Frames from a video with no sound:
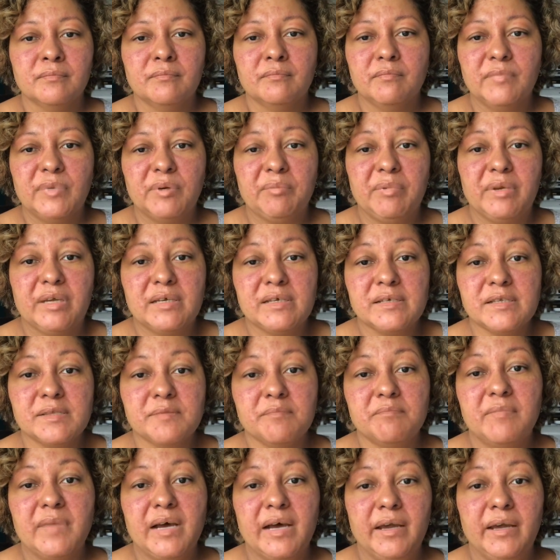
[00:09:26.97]
But because
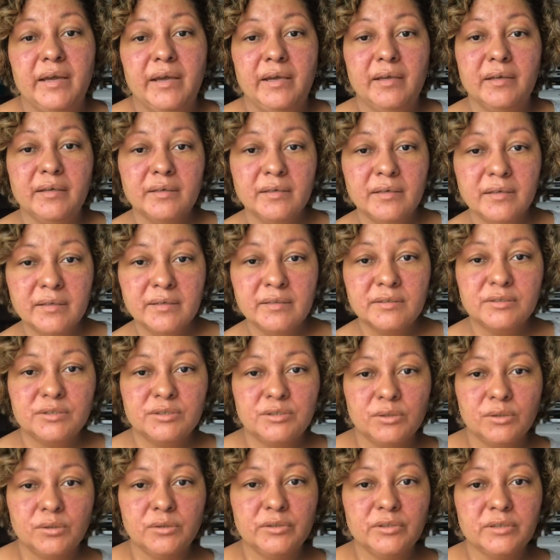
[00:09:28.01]
my
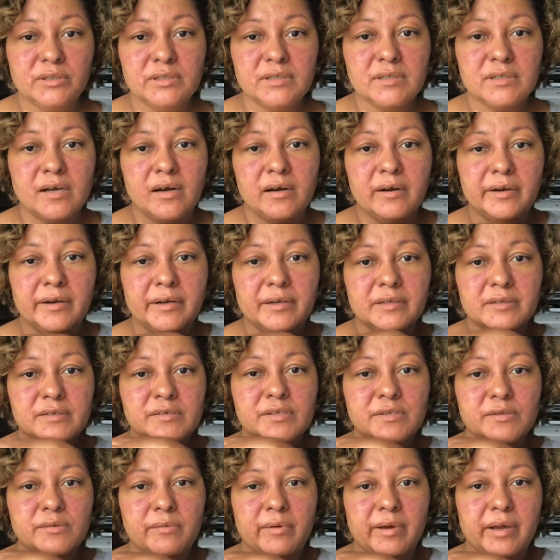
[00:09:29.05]
shoulders aren't
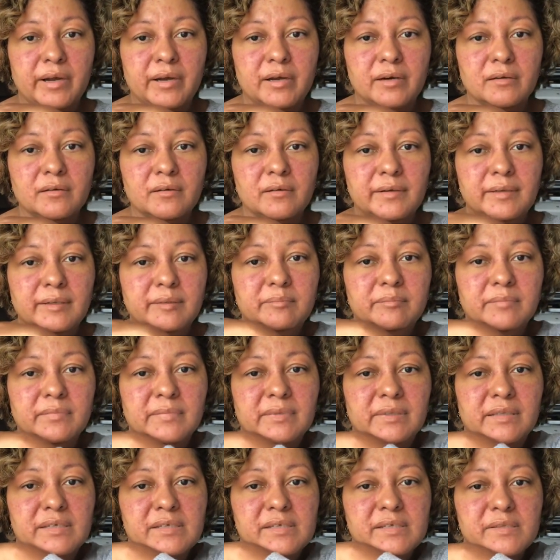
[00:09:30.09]
square up
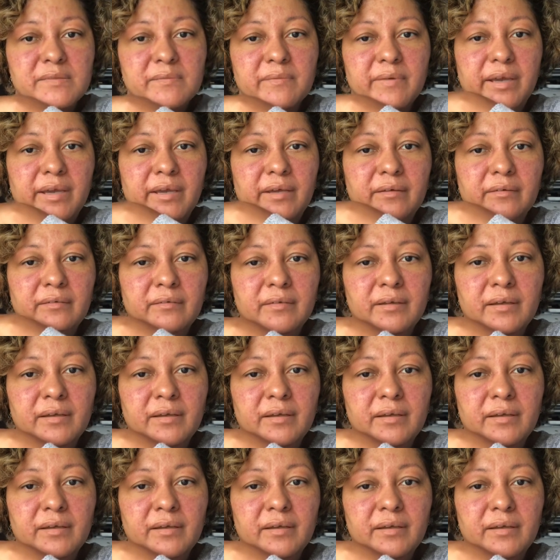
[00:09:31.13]
this way,